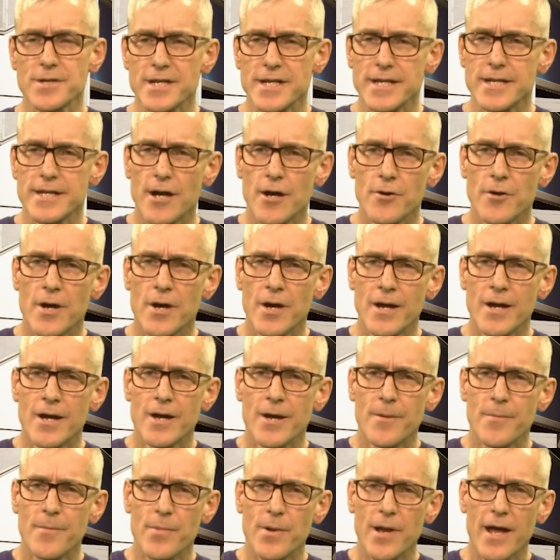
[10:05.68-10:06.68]
Apteco
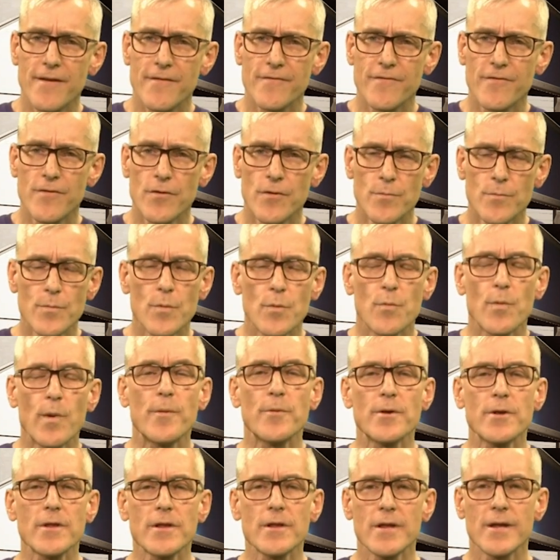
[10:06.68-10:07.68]
platform. We
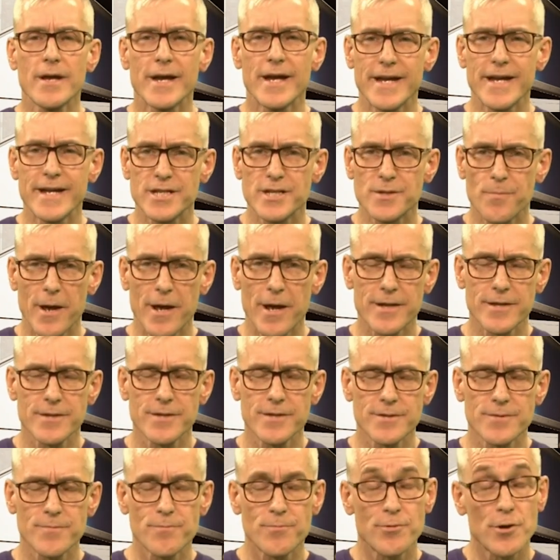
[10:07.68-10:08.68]
will
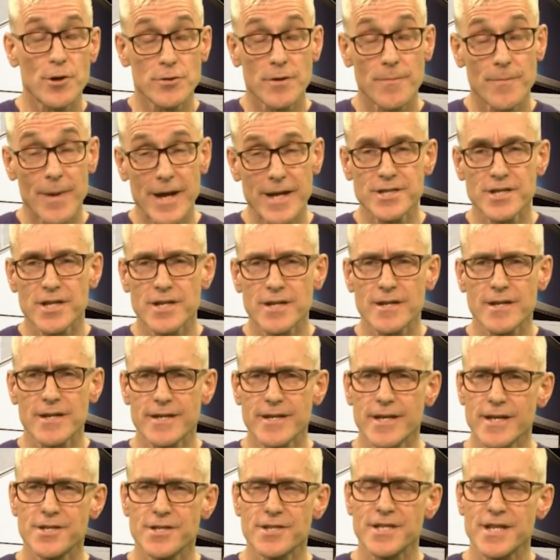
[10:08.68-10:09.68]
expand
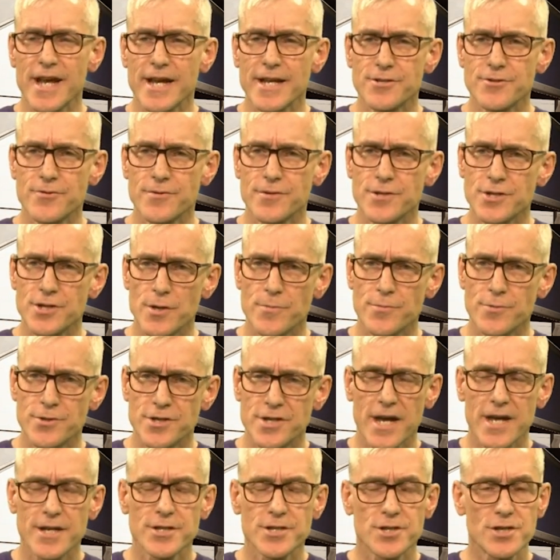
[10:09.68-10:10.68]
programmatically his data
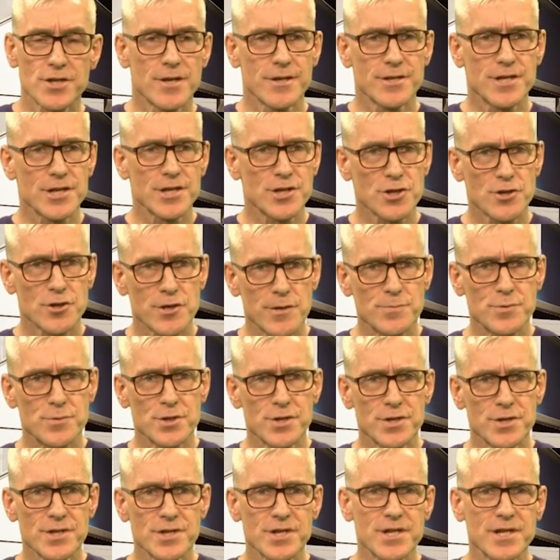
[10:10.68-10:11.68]
interpretation and
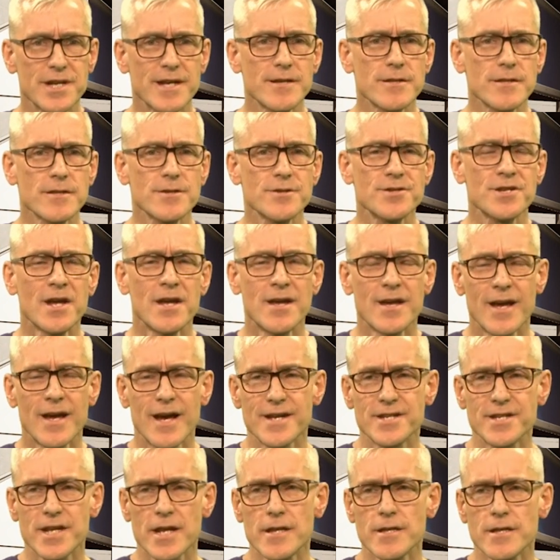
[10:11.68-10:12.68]
description skills
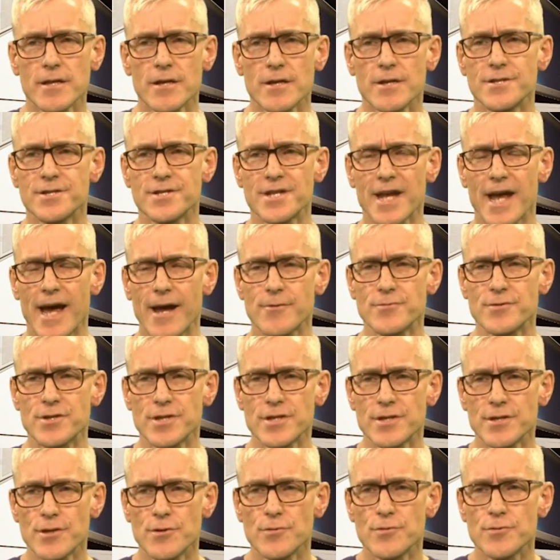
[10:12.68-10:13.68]
as he learns how
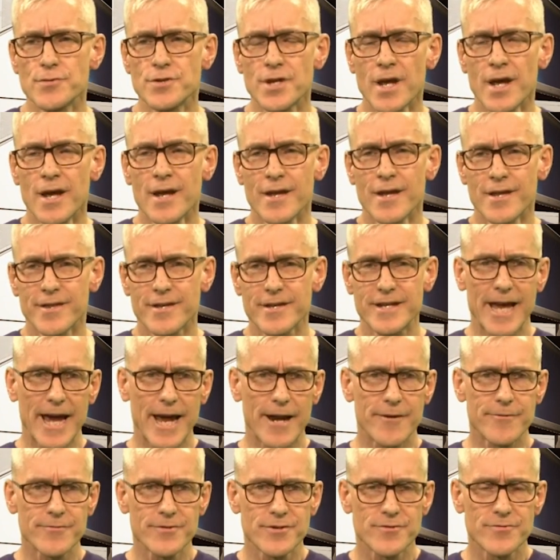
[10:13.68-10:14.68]
to use the
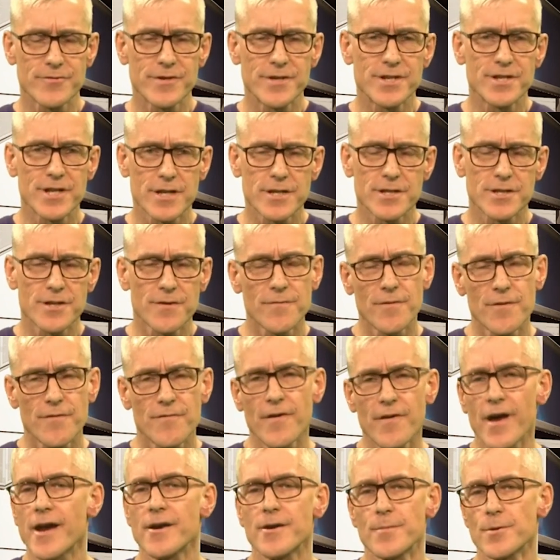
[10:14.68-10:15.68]
characteristics of the
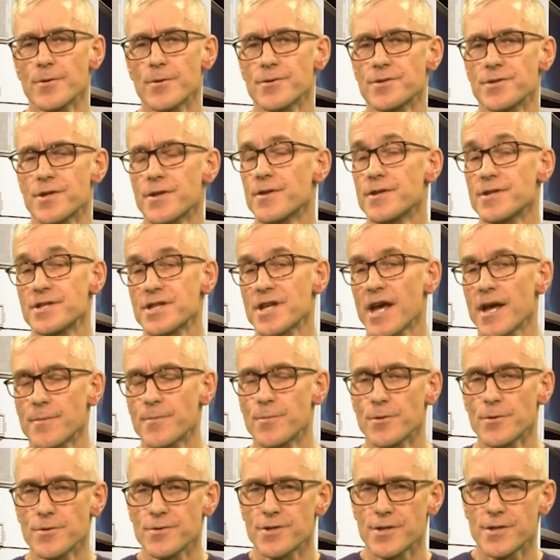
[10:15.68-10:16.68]
variables and the
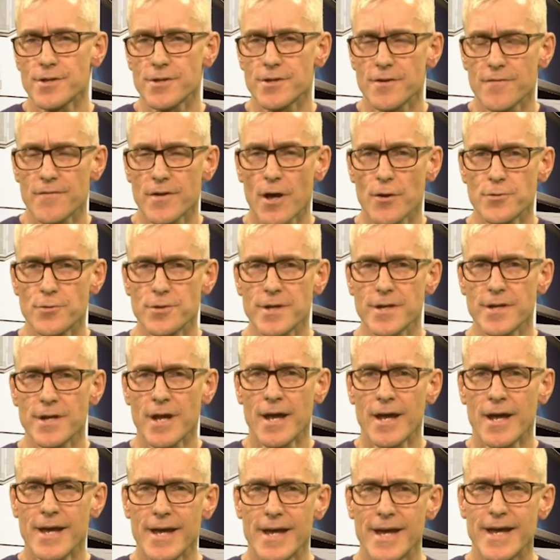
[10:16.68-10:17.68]
tables that you've
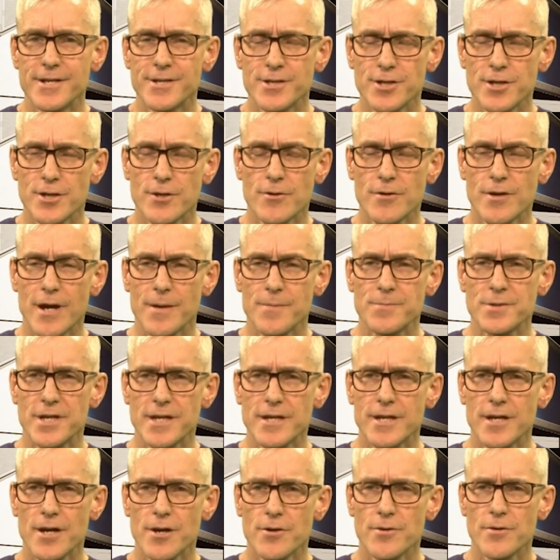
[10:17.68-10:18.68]
loaded into your
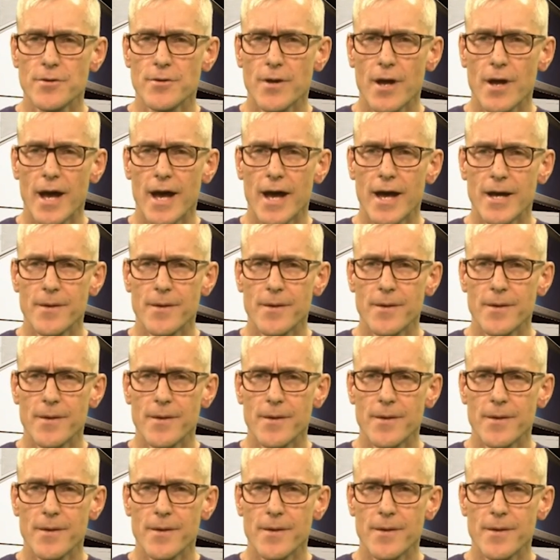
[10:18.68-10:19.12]
Apteco